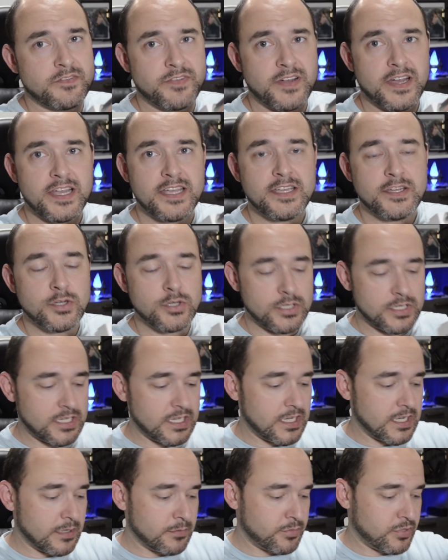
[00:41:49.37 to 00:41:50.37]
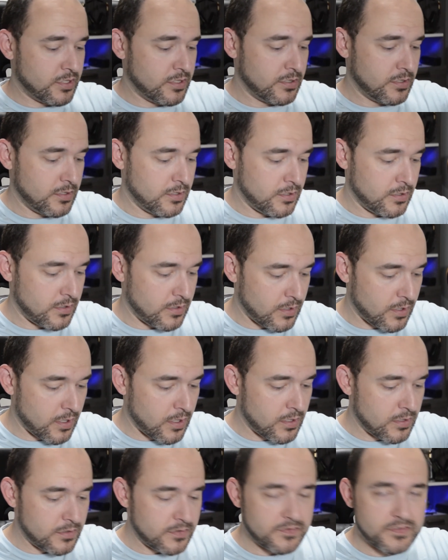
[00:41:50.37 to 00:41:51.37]
I hook up
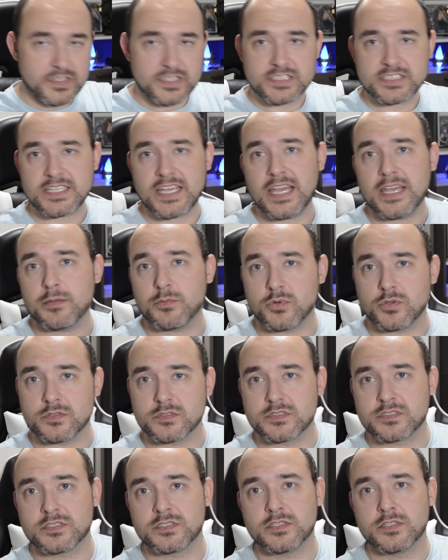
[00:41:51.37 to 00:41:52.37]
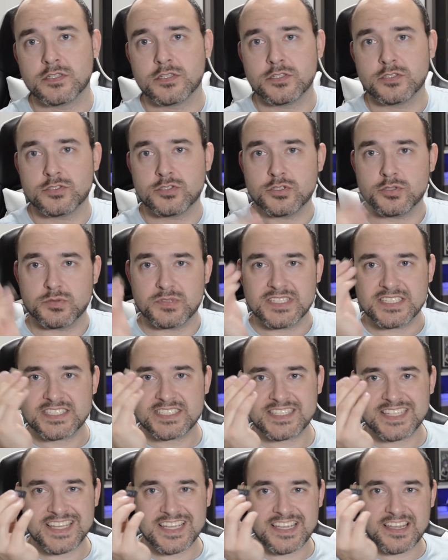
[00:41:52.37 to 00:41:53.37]
all of these cables to this
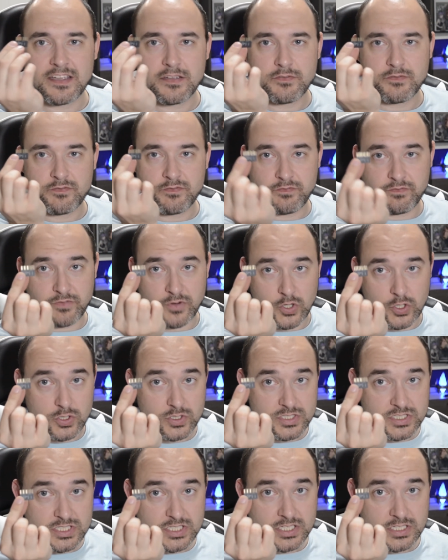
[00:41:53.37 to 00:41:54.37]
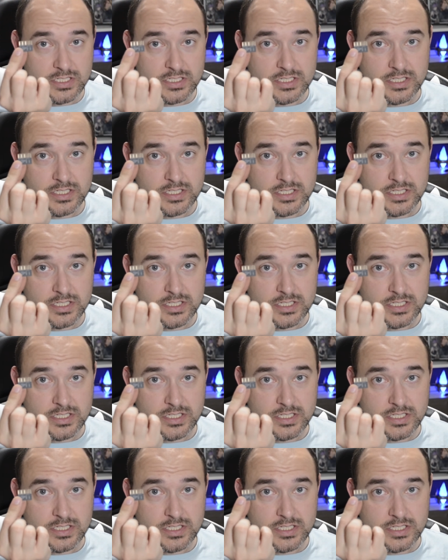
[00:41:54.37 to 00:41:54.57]
thing first,